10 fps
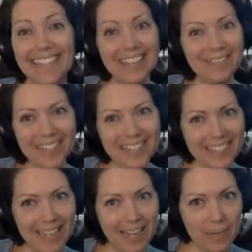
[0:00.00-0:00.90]
we're going to
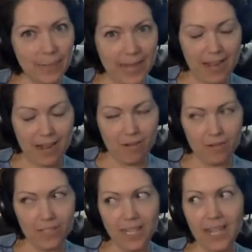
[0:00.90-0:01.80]
talk
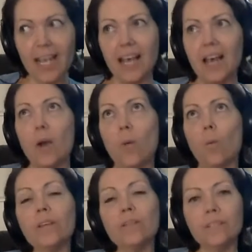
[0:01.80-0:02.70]
about
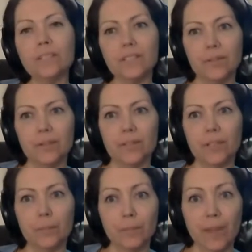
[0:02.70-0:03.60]
what you need to do
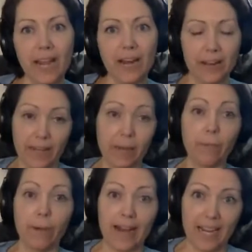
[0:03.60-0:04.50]
to prepare and get
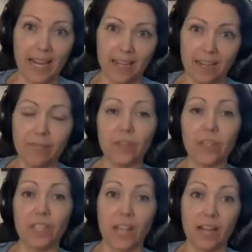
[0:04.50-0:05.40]
ready for the
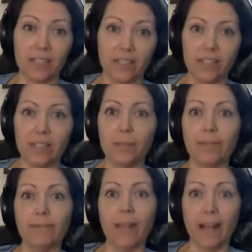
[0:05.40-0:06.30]
doctor to be
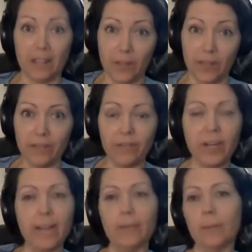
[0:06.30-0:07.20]
evaluated for
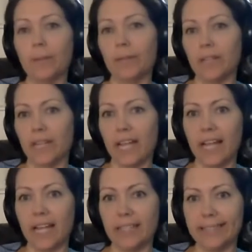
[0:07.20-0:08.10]
hypermobility
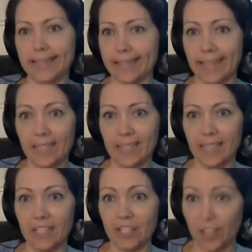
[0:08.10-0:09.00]
and EDS
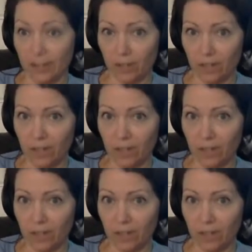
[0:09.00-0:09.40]
in general.